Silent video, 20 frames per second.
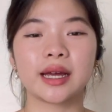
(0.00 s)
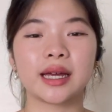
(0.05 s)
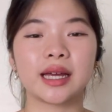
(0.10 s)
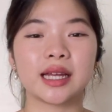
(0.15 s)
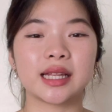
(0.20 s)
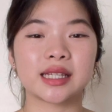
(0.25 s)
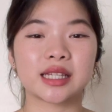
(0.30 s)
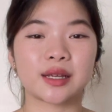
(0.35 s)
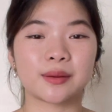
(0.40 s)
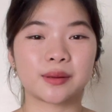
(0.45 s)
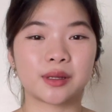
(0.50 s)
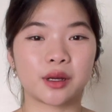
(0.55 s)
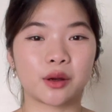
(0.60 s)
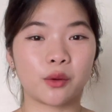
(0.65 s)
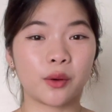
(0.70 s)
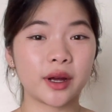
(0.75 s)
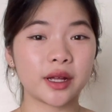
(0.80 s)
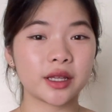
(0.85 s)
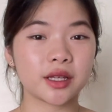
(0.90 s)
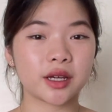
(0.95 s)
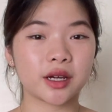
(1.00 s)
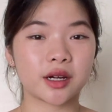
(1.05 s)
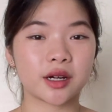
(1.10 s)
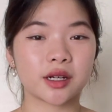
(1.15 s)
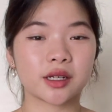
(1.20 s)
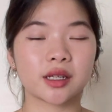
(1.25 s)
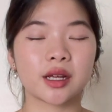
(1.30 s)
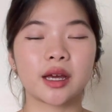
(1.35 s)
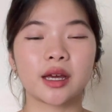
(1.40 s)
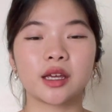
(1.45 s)
In subsequent
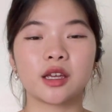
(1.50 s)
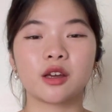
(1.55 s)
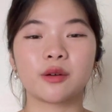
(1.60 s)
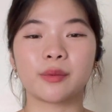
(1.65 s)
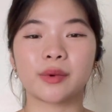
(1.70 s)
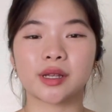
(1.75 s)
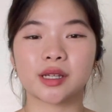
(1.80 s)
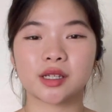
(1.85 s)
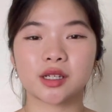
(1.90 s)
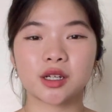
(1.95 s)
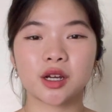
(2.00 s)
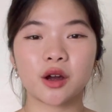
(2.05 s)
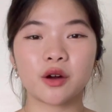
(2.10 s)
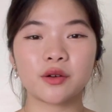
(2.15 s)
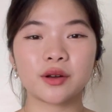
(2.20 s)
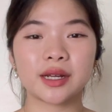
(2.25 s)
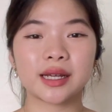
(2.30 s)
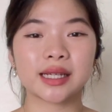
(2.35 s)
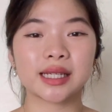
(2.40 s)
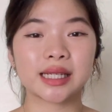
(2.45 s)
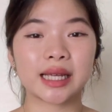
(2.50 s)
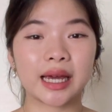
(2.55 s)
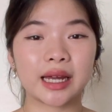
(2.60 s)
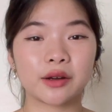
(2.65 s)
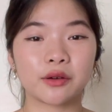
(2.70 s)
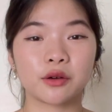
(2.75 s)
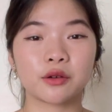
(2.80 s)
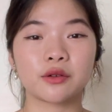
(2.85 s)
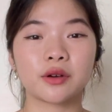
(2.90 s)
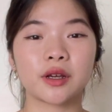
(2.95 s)
years, you must show this
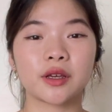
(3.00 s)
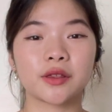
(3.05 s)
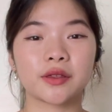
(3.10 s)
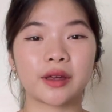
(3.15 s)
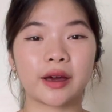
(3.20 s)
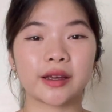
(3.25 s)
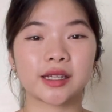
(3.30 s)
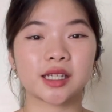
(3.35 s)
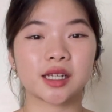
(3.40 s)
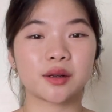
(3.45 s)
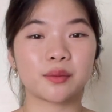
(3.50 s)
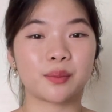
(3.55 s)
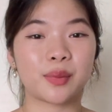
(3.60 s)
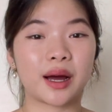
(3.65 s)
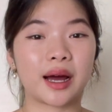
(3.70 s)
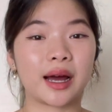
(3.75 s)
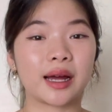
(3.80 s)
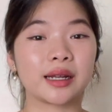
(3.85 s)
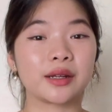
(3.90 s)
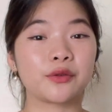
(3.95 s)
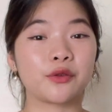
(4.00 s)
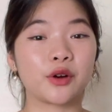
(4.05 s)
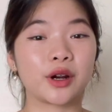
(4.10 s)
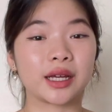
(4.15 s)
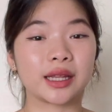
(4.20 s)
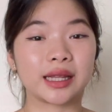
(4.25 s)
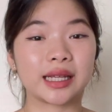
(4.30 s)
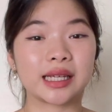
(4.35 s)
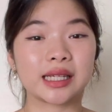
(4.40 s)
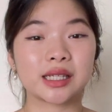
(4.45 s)
800,000 baht for
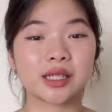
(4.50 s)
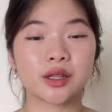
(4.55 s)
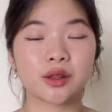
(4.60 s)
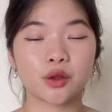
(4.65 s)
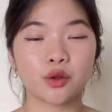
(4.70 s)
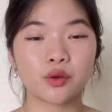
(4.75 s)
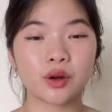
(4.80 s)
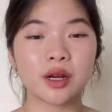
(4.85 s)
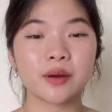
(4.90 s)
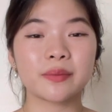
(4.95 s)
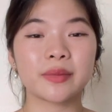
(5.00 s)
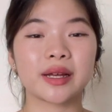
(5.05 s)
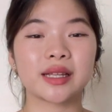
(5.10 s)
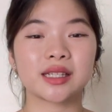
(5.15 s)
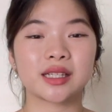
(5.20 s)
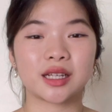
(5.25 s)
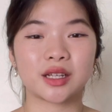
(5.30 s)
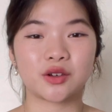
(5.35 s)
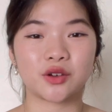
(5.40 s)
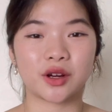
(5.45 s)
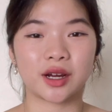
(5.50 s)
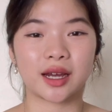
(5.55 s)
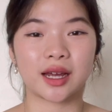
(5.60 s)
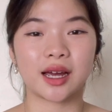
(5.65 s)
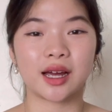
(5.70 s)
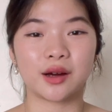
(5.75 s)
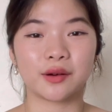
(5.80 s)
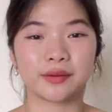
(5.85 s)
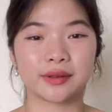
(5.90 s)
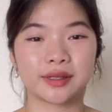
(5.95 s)
at least 3 months in your
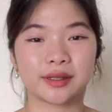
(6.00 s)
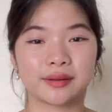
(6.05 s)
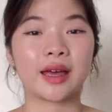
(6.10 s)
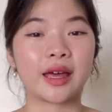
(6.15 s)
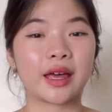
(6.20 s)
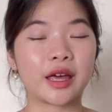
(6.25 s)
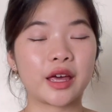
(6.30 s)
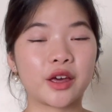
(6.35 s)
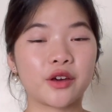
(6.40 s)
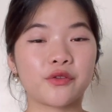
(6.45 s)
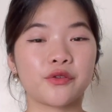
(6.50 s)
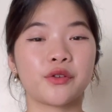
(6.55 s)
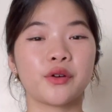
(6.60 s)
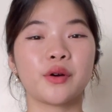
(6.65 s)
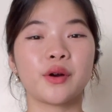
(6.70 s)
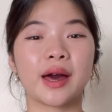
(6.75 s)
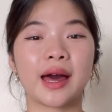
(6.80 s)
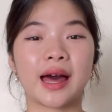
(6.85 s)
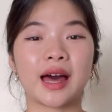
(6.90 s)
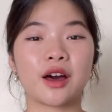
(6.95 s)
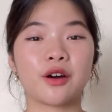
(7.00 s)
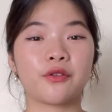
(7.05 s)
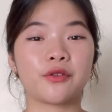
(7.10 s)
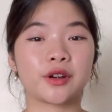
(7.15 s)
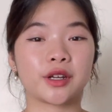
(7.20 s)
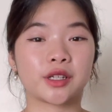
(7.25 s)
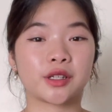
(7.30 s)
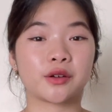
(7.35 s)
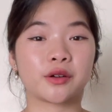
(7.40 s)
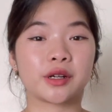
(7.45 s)
account. If you have
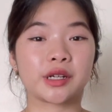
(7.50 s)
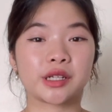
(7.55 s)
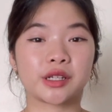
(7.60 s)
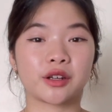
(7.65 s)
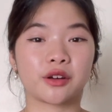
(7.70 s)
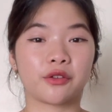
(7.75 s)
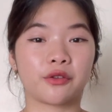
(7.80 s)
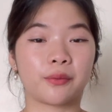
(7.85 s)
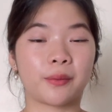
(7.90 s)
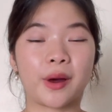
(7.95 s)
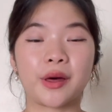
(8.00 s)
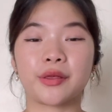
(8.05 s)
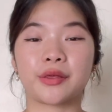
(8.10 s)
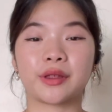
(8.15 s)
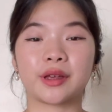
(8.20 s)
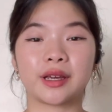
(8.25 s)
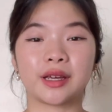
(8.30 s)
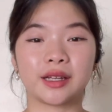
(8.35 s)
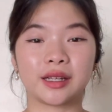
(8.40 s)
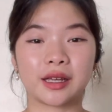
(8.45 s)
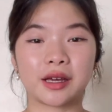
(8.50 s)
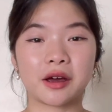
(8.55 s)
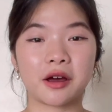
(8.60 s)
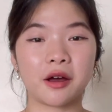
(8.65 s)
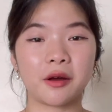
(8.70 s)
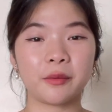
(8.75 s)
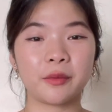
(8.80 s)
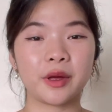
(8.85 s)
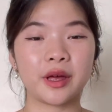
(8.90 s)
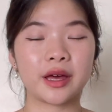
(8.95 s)
a source of monthly
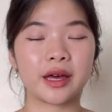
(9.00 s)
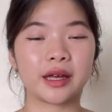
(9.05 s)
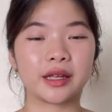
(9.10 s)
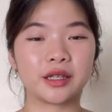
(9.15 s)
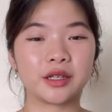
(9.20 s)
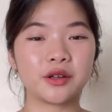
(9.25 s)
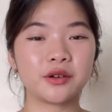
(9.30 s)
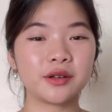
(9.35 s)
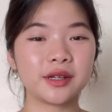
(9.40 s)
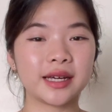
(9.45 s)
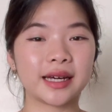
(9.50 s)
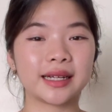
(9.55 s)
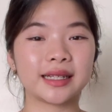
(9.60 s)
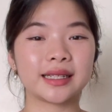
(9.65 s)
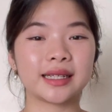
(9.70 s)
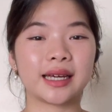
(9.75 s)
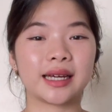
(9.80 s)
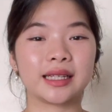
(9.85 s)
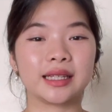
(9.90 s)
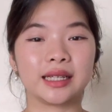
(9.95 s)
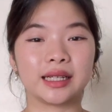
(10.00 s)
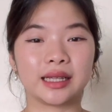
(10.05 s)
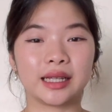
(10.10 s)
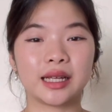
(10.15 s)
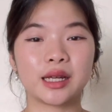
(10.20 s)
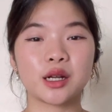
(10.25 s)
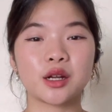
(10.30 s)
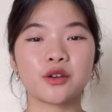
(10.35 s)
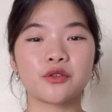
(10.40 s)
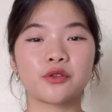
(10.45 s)
income and you can't get the
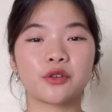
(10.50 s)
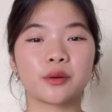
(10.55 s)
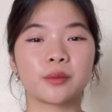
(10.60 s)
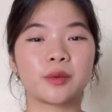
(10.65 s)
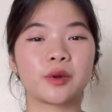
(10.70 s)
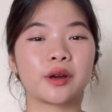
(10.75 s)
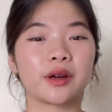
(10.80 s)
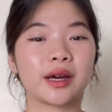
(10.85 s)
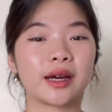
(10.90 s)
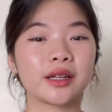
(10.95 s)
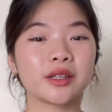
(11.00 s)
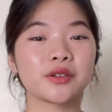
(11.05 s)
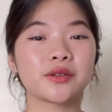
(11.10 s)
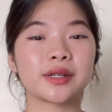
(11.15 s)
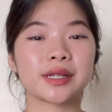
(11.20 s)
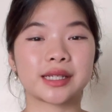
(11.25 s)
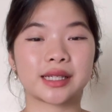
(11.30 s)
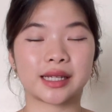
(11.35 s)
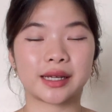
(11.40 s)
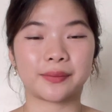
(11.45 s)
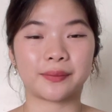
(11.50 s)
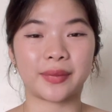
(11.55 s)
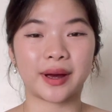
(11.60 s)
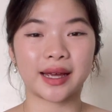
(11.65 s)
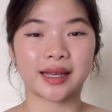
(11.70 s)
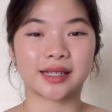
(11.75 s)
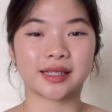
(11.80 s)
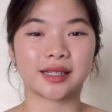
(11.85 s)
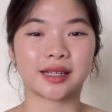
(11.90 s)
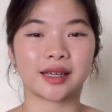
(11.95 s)
letter from your country's
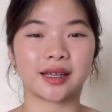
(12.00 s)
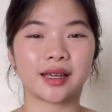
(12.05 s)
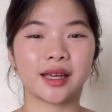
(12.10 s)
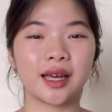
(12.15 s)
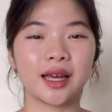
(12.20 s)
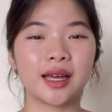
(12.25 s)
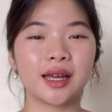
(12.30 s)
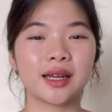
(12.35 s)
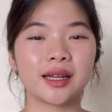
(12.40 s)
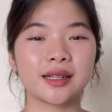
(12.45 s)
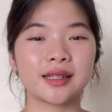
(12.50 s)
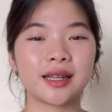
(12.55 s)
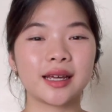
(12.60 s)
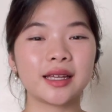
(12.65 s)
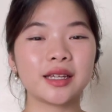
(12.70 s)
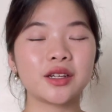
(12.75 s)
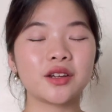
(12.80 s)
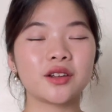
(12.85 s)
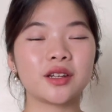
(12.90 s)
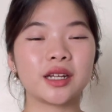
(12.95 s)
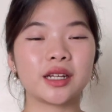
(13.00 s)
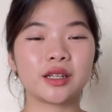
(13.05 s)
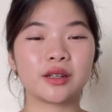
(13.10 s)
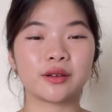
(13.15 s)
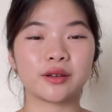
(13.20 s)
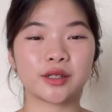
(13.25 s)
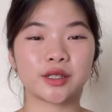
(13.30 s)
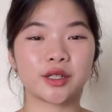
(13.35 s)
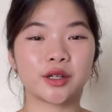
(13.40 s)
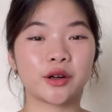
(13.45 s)
embassy, then you need
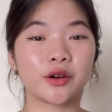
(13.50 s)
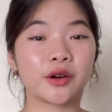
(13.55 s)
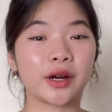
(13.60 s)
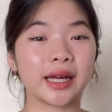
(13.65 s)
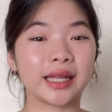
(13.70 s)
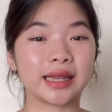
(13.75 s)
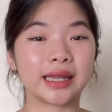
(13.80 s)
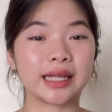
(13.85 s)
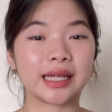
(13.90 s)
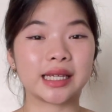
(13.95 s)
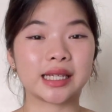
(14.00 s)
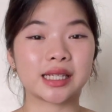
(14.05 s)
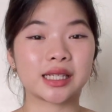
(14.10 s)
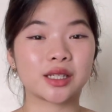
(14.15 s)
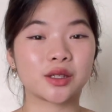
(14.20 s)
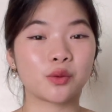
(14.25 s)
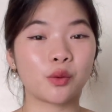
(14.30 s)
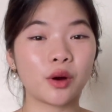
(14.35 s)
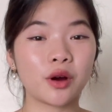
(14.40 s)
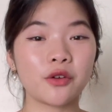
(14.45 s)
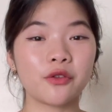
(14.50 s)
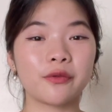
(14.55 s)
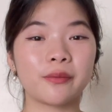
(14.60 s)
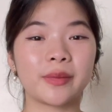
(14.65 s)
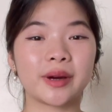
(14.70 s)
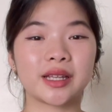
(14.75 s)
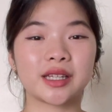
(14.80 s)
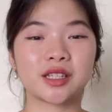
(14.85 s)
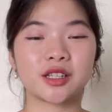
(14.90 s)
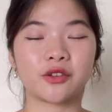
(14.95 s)
to show at least 12
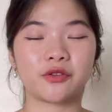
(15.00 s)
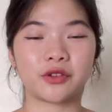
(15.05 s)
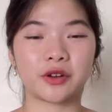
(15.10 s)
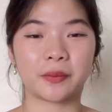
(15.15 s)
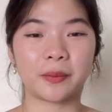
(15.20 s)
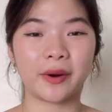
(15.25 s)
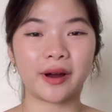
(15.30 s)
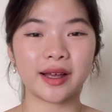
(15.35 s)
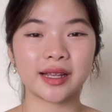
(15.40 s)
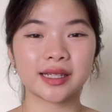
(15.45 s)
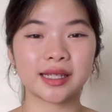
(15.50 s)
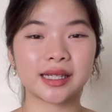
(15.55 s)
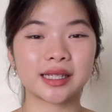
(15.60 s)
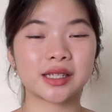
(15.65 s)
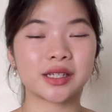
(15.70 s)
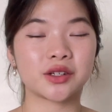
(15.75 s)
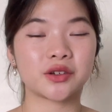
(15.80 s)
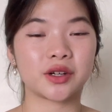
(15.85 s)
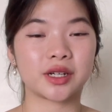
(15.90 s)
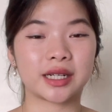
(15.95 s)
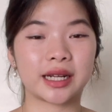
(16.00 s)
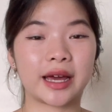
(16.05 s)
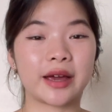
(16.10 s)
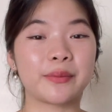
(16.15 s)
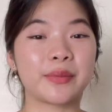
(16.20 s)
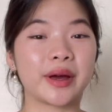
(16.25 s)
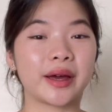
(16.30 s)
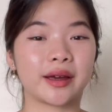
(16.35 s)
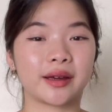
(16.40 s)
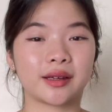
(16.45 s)
months of deposits in your Thai
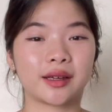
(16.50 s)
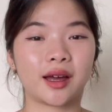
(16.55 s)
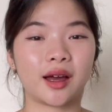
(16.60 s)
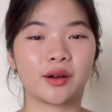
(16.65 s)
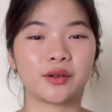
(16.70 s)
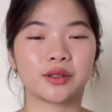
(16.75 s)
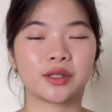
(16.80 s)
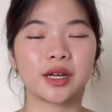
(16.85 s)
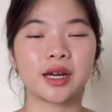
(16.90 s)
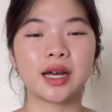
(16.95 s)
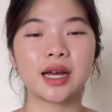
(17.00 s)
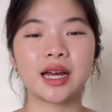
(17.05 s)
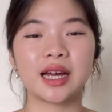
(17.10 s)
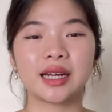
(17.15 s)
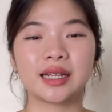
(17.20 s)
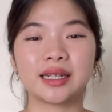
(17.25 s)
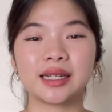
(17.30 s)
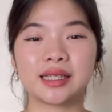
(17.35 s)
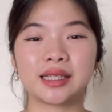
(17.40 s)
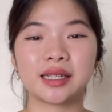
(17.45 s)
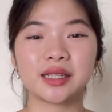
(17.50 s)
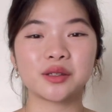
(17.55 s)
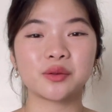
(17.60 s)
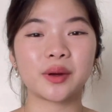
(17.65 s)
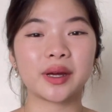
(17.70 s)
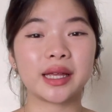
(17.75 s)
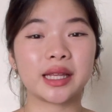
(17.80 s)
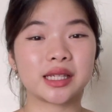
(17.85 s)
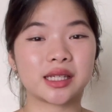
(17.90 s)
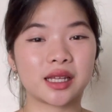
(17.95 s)
bank account. This is
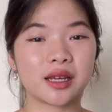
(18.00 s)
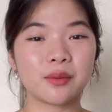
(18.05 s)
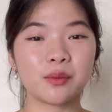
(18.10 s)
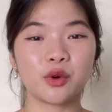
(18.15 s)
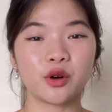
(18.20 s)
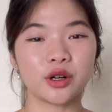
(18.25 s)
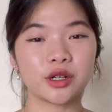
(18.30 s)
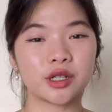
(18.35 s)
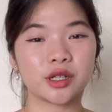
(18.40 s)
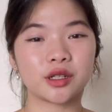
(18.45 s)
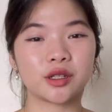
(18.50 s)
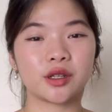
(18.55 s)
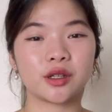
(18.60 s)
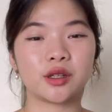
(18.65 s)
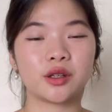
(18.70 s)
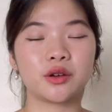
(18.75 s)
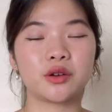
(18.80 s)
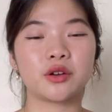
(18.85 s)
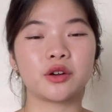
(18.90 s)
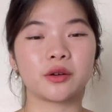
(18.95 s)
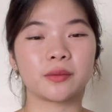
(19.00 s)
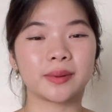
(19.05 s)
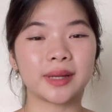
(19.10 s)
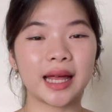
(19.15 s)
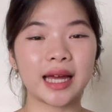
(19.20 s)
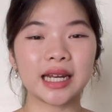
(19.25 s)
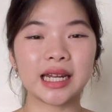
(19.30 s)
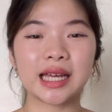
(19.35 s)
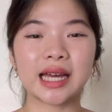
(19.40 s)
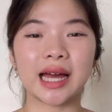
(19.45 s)
why it's important to do your
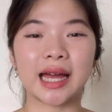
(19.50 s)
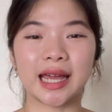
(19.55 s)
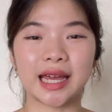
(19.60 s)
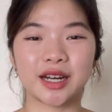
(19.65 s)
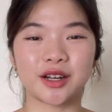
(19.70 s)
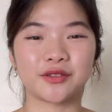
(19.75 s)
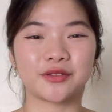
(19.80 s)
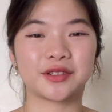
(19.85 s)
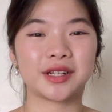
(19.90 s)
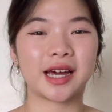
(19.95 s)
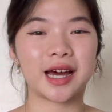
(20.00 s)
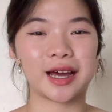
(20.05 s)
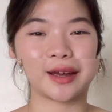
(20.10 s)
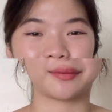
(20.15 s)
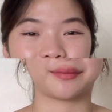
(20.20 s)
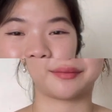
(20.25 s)
planning ahead of time.